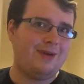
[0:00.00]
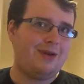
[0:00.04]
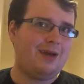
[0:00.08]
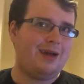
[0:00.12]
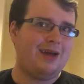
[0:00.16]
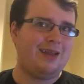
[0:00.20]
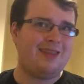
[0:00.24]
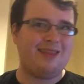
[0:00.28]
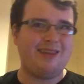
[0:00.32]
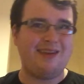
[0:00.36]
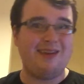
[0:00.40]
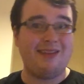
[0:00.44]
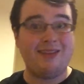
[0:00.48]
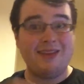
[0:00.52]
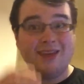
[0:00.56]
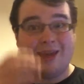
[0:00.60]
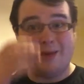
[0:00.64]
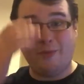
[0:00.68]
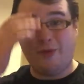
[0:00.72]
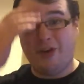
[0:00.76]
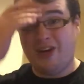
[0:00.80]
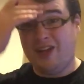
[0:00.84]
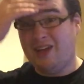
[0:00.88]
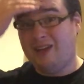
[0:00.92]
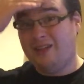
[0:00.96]
I think
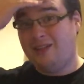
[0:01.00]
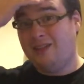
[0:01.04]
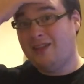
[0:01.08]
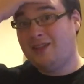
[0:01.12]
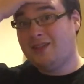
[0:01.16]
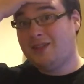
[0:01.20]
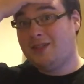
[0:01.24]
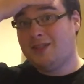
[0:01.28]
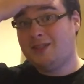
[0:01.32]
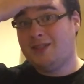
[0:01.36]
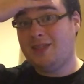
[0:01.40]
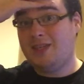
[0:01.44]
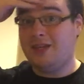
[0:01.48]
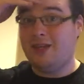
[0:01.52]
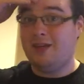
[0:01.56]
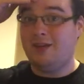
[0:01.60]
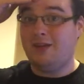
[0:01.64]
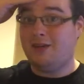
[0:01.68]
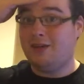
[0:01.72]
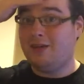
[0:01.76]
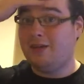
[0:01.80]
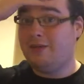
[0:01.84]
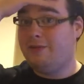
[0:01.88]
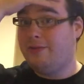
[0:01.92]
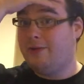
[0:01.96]
I'm running out of things to say
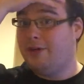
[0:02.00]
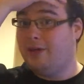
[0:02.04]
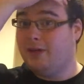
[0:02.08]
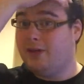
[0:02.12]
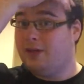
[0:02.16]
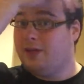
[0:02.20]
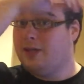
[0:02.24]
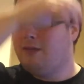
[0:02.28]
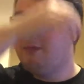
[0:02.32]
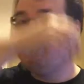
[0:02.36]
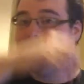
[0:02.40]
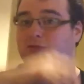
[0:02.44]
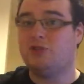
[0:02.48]
on it, really.